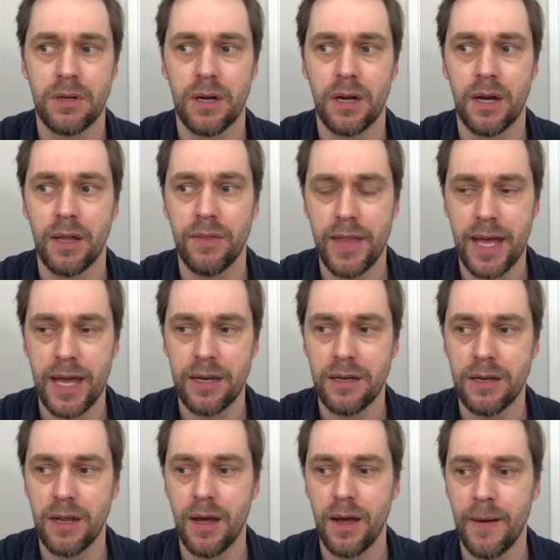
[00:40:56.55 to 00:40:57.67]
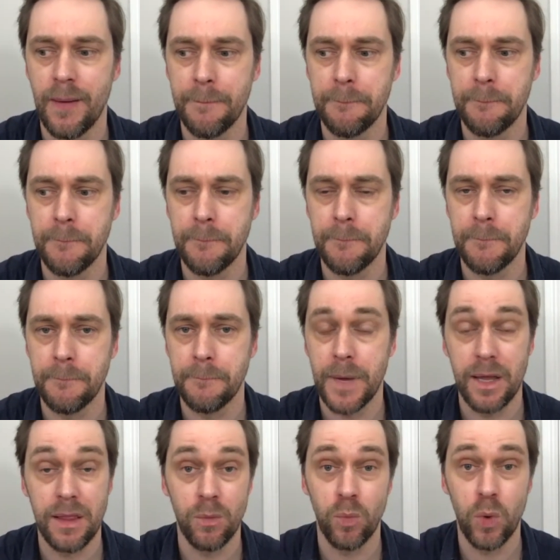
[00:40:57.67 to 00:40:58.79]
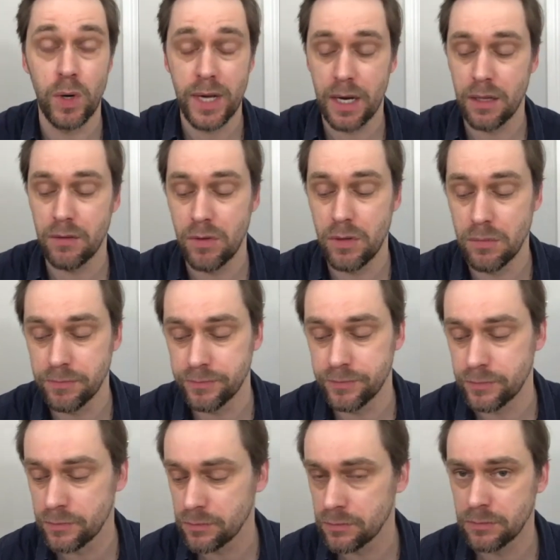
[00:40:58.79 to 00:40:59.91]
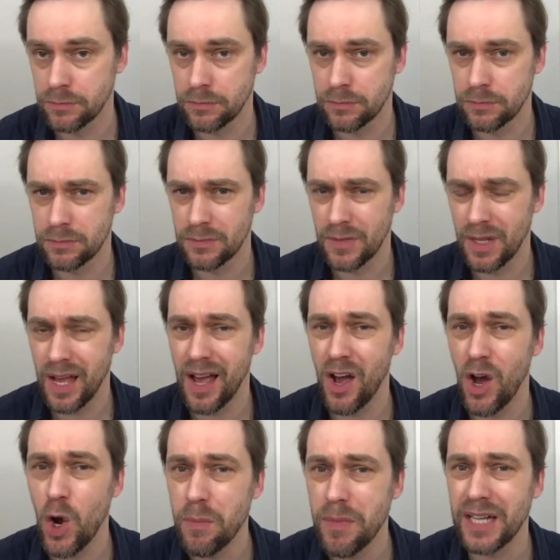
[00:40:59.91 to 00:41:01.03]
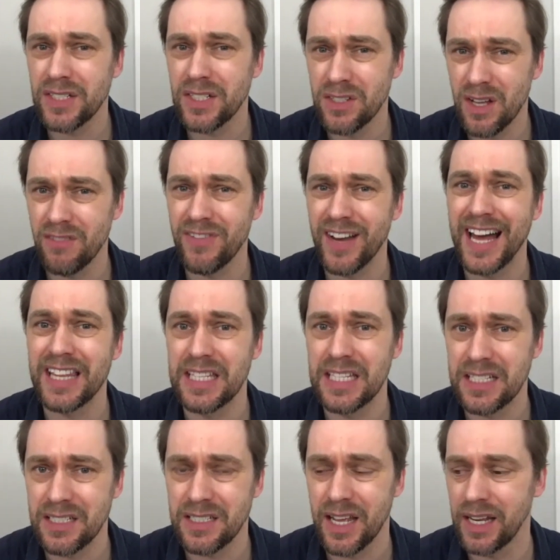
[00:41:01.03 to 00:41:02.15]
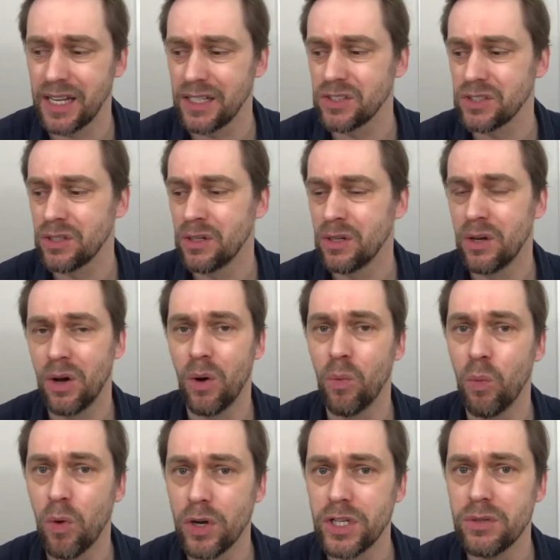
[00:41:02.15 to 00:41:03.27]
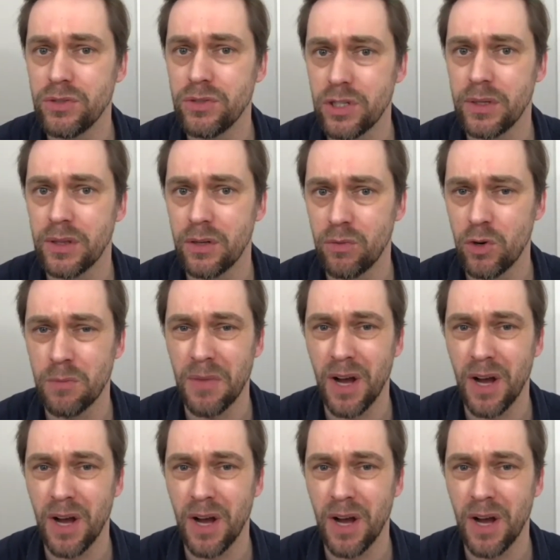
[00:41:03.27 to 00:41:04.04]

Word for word: and then walk out the room. I hope that's enough at this stage on what you do in the room. I